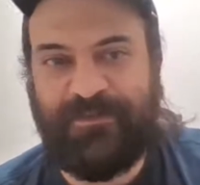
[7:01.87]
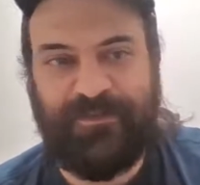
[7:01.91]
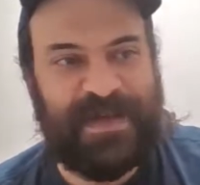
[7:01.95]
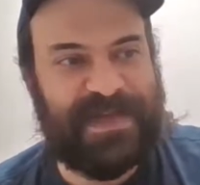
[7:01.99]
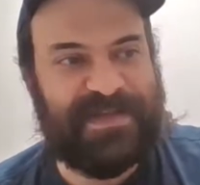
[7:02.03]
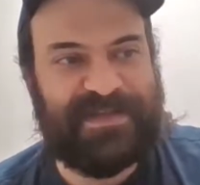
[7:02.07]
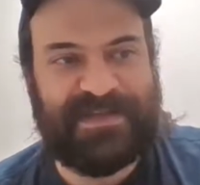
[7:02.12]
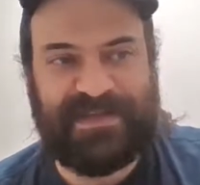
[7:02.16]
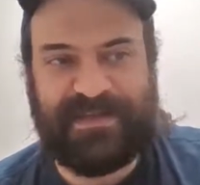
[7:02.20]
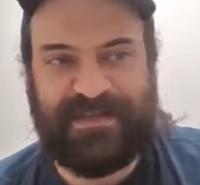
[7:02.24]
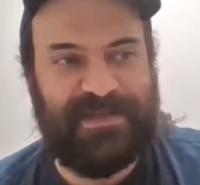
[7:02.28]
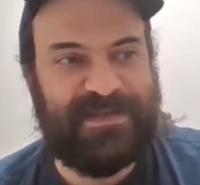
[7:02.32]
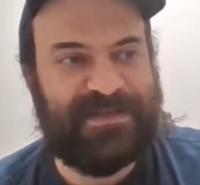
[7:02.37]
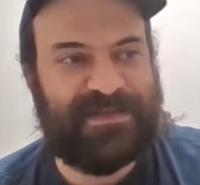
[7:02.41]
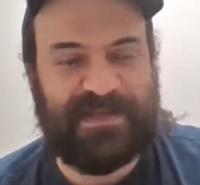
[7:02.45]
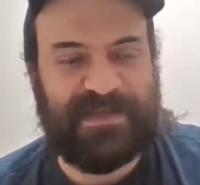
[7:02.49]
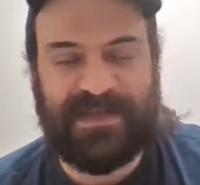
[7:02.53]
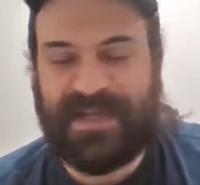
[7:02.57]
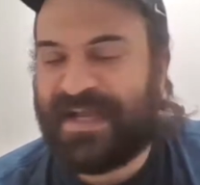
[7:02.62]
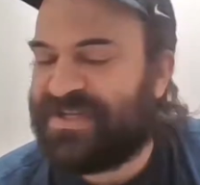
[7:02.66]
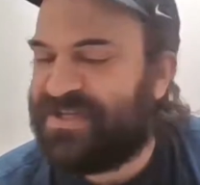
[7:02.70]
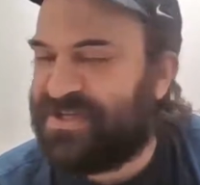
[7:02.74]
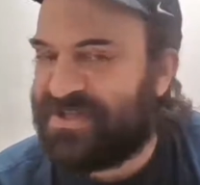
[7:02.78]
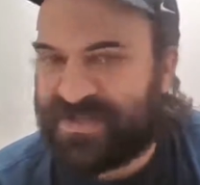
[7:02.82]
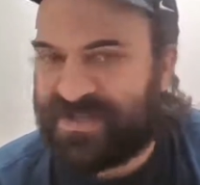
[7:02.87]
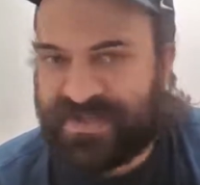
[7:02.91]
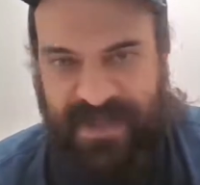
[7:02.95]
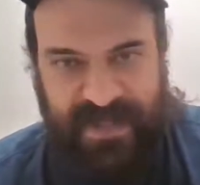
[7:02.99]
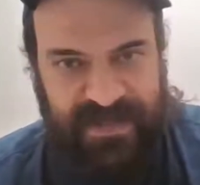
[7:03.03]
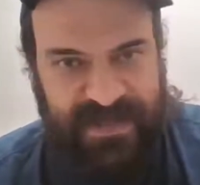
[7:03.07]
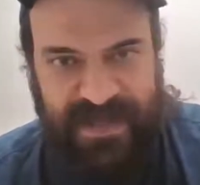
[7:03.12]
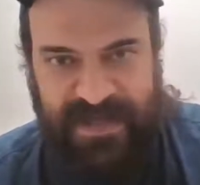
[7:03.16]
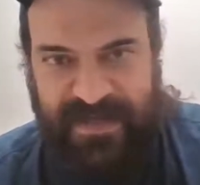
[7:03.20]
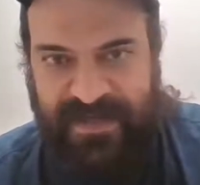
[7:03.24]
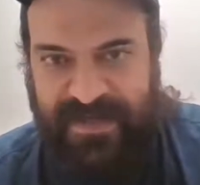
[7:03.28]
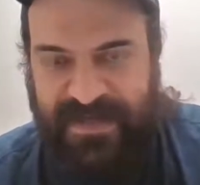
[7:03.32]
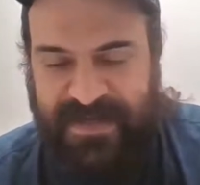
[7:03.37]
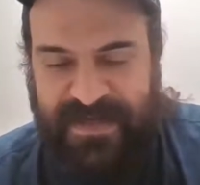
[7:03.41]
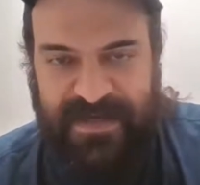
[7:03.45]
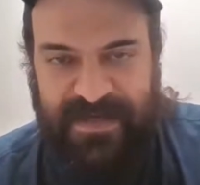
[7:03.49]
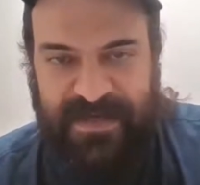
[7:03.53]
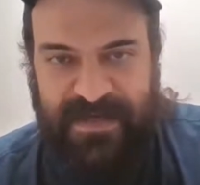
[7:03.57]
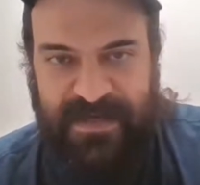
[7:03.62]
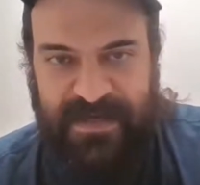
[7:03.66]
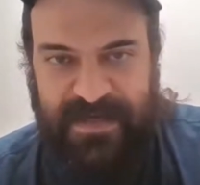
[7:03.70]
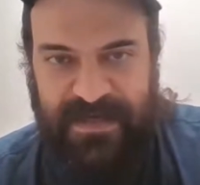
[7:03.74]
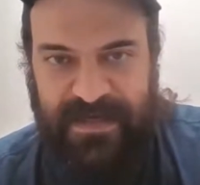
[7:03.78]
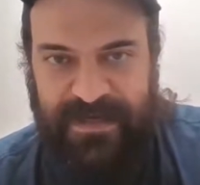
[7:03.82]
basically Selection Sunday.
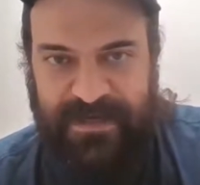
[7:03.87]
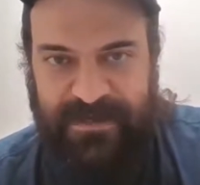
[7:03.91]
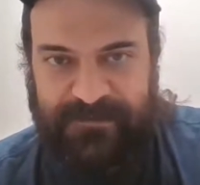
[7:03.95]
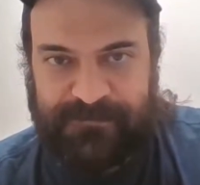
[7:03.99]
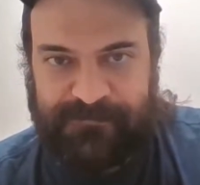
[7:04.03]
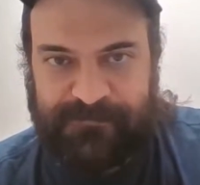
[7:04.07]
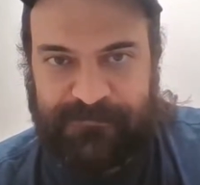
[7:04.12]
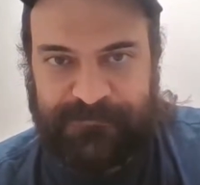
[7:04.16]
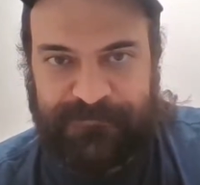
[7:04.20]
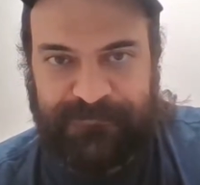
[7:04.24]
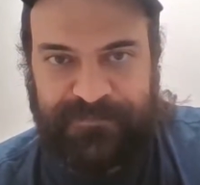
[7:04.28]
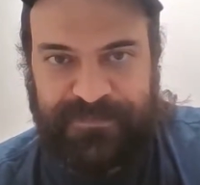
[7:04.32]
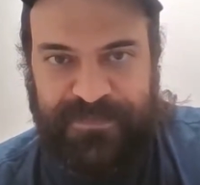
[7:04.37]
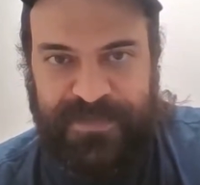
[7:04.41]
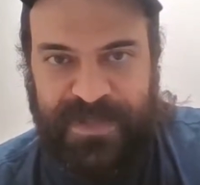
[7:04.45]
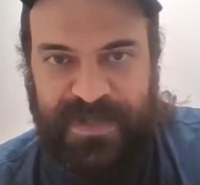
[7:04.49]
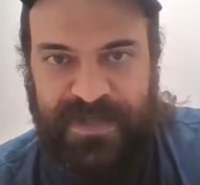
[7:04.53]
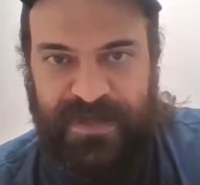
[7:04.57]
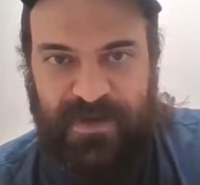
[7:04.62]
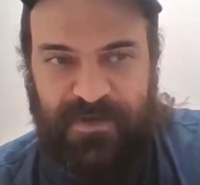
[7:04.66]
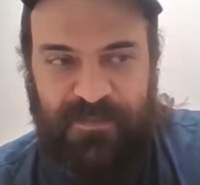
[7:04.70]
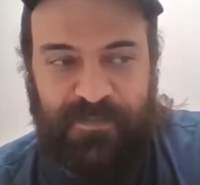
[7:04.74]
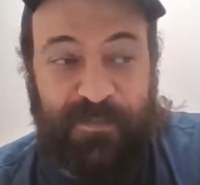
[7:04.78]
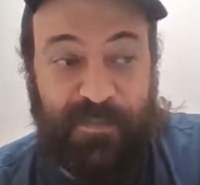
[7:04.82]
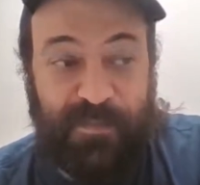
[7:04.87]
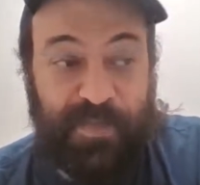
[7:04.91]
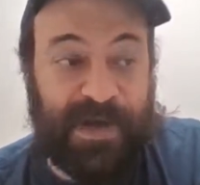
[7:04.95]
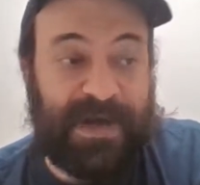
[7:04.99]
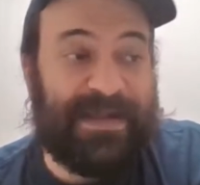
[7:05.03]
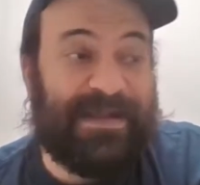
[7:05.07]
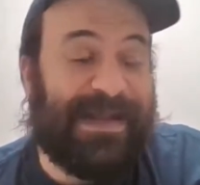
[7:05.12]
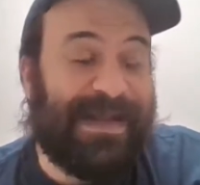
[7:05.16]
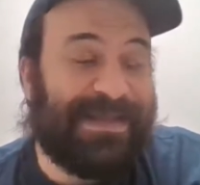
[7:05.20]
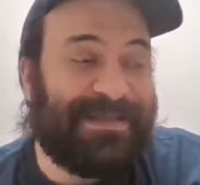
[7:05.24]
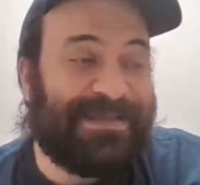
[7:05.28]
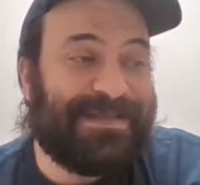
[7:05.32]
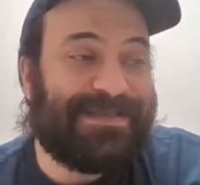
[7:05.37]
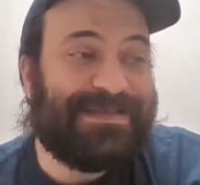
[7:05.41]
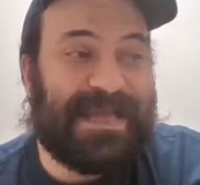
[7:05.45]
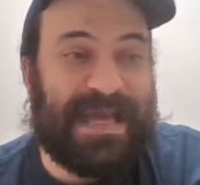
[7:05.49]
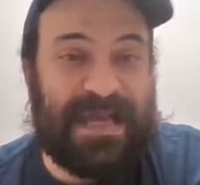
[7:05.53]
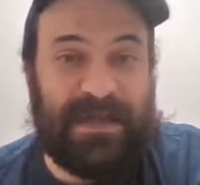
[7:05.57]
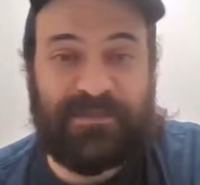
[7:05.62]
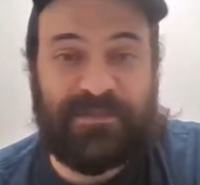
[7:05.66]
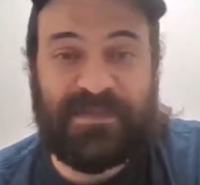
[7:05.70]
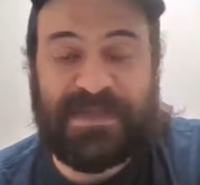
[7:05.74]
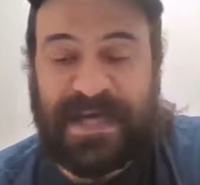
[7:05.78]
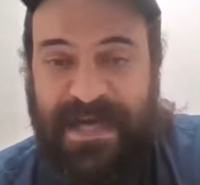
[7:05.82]
But at the
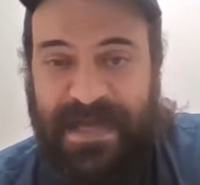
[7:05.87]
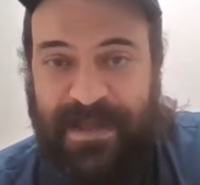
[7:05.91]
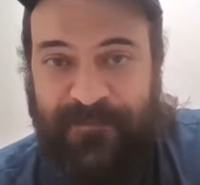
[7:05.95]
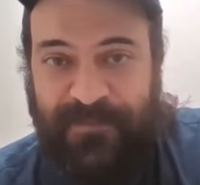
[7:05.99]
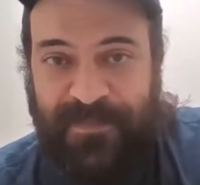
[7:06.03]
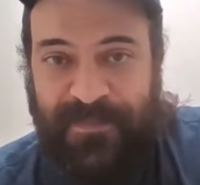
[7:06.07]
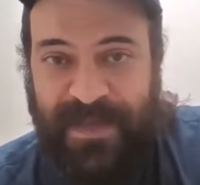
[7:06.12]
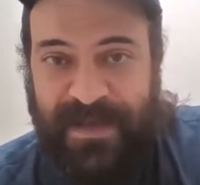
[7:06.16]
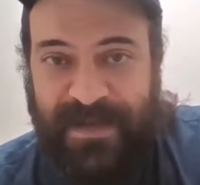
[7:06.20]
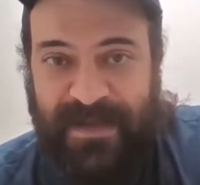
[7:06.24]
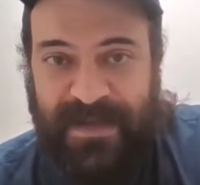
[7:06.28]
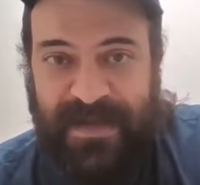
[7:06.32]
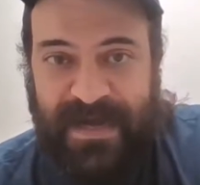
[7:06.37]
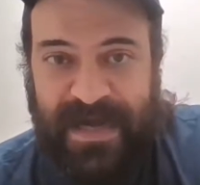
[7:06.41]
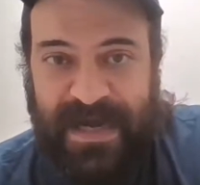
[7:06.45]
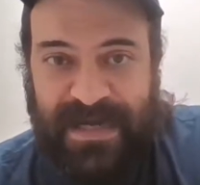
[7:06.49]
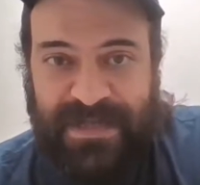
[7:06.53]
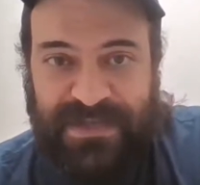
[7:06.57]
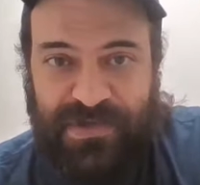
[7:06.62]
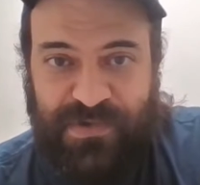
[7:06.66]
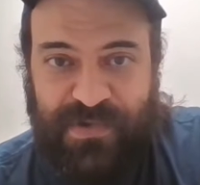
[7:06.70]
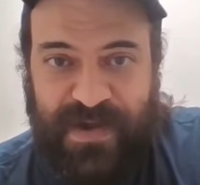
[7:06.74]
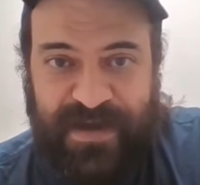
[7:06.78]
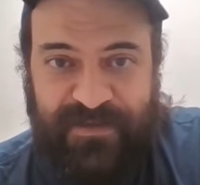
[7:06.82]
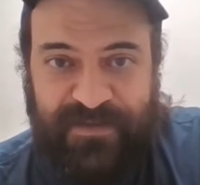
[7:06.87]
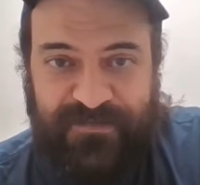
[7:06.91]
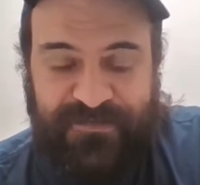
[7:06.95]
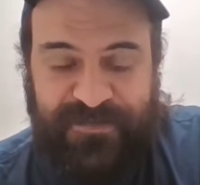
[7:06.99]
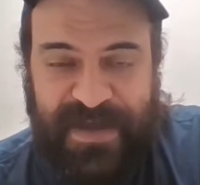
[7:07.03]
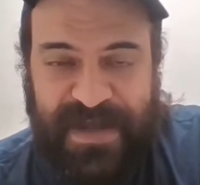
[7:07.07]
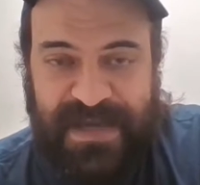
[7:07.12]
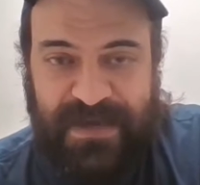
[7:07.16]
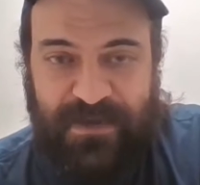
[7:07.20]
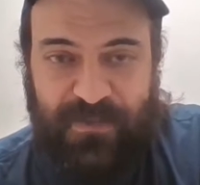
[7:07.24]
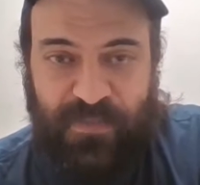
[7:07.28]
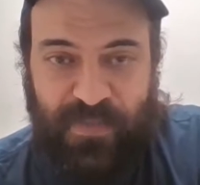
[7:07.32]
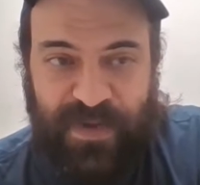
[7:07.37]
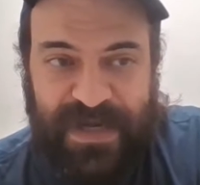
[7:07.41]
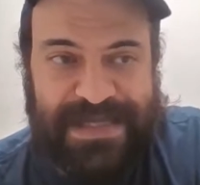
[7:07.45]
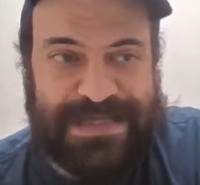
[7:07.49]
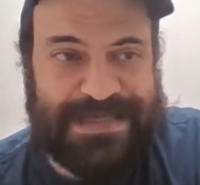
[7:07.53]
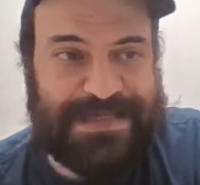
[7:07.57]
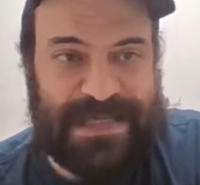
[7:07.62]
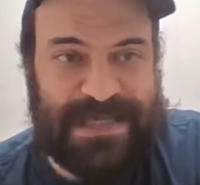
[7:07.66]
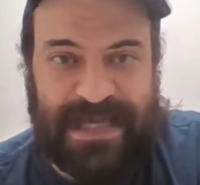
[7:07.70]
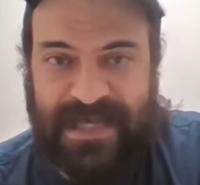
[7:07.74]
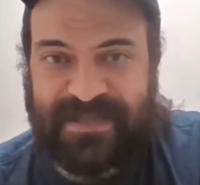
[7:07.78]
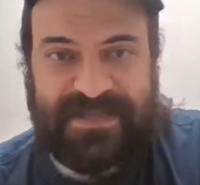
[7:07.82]
same time, I do have vague
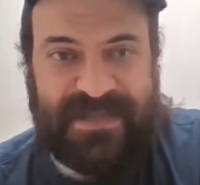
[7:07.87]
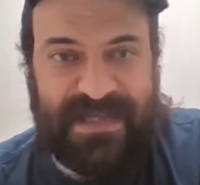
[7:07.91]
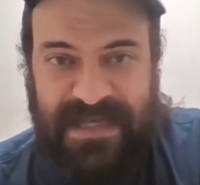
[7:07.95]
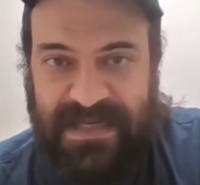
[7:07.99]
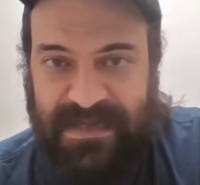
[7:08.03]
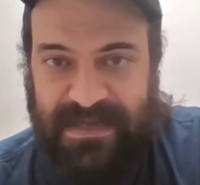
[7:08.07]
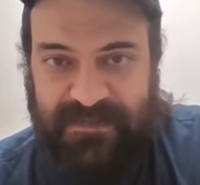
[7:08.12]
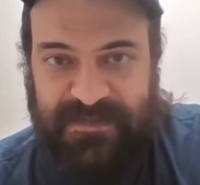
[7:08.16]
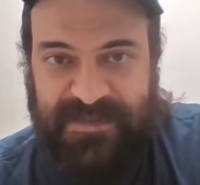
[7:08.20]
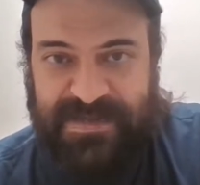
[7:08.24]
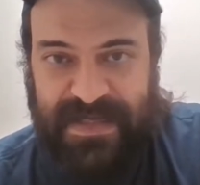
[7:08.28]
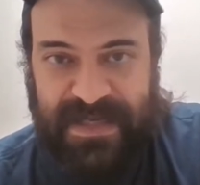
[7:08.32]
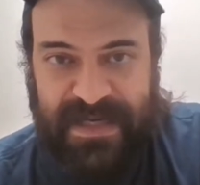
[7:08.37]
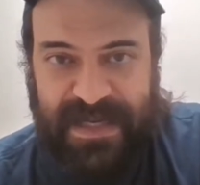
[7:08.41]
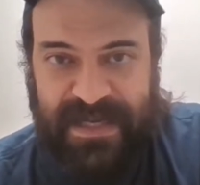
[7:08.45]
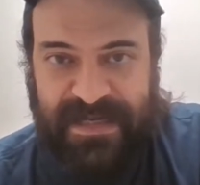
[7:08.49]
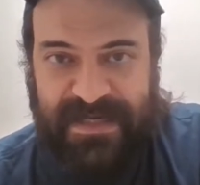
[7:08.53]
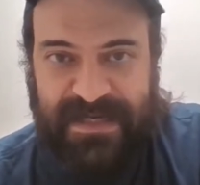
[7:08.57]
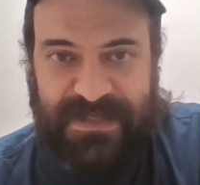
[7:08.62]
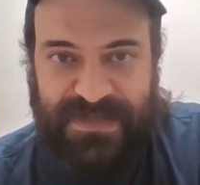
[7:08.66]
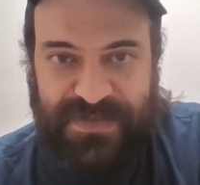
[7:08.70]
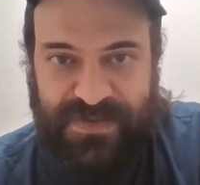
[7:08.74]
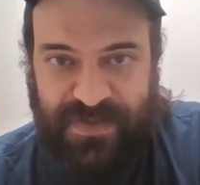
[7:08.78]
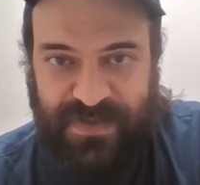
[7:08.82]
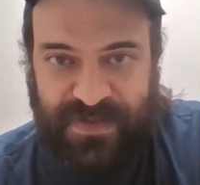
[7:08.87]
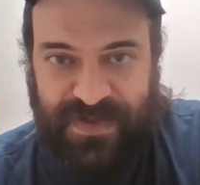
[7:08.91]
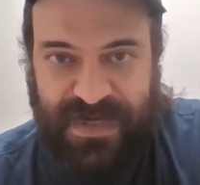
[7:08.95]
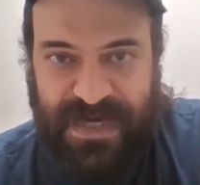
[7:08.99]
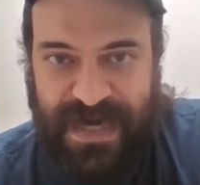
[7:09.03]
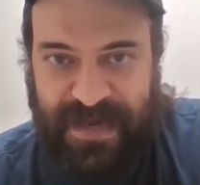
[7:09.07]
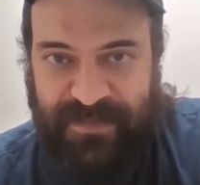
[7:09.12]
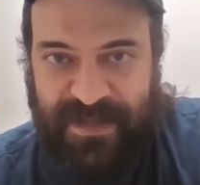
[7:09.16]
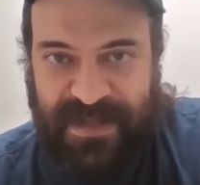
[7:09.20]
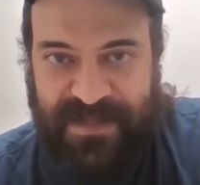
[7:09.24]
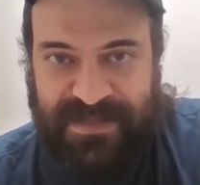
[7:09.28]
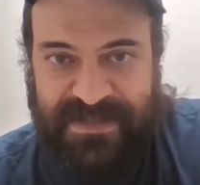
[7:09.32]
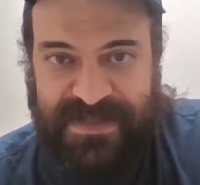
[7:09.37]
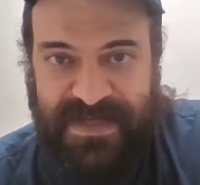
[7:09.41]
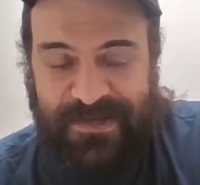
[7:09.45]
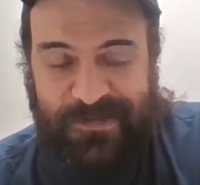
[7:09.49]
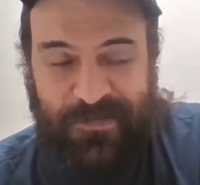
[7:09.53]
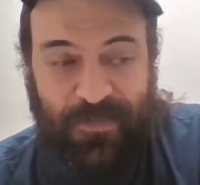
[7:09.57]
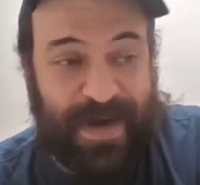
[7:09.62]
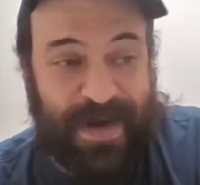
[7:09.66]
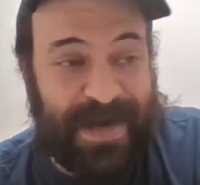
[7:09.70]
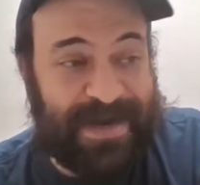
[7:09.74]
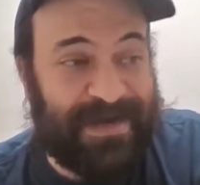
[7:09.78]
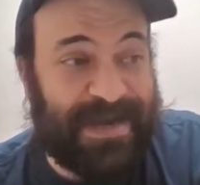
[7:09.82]
reads on teams that I can sort of comment
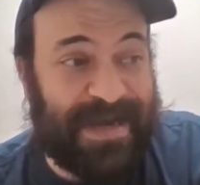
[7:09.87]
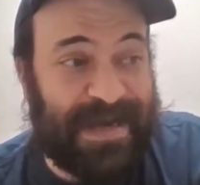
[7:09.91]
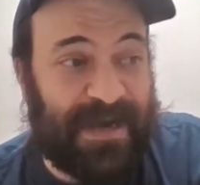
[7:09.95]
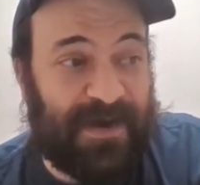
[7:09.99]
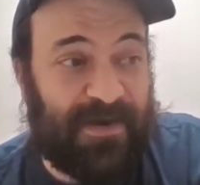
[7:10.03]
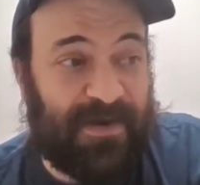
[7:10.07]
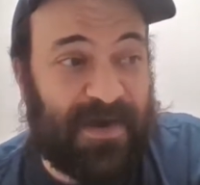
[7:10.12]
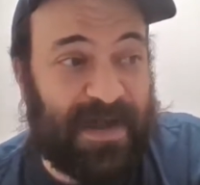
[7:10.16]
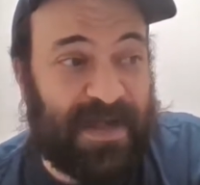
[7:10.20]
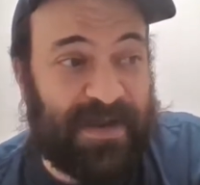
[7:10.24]
on right now.